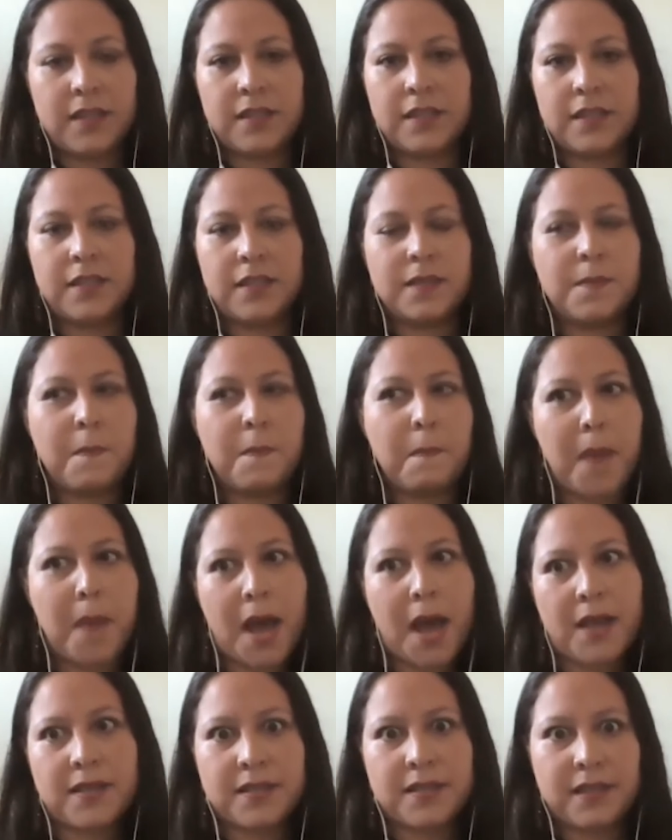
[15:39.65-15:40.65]
this
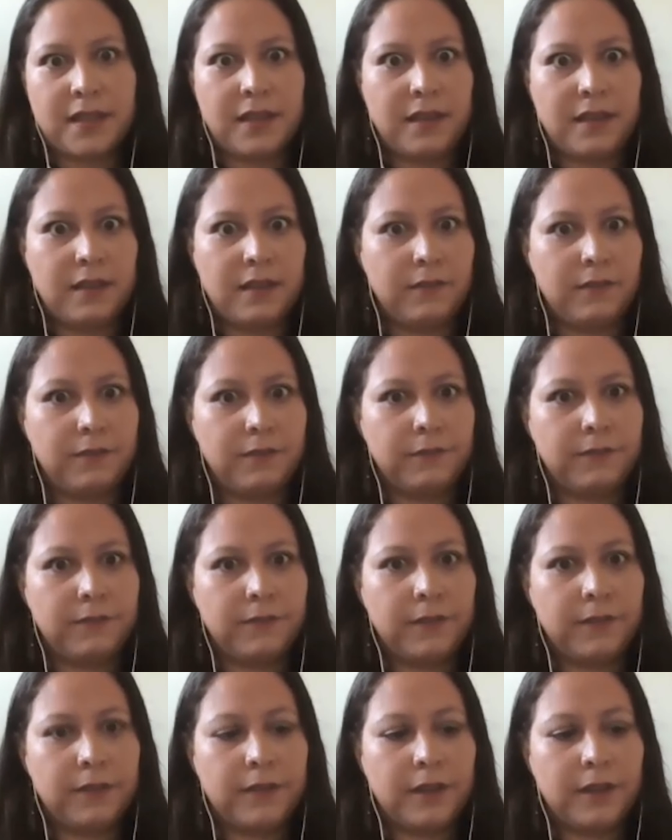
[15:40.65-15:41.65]
massive
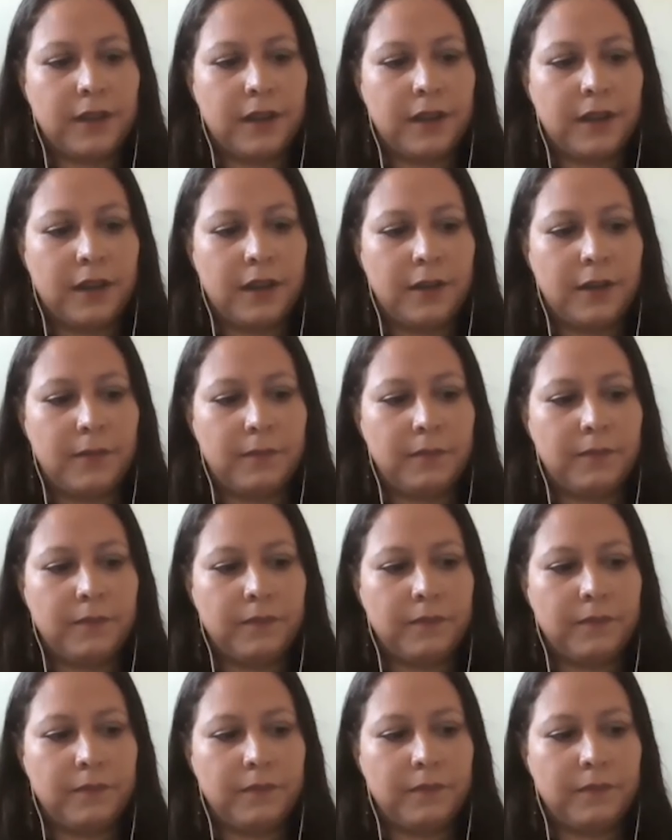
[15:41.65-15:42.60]
um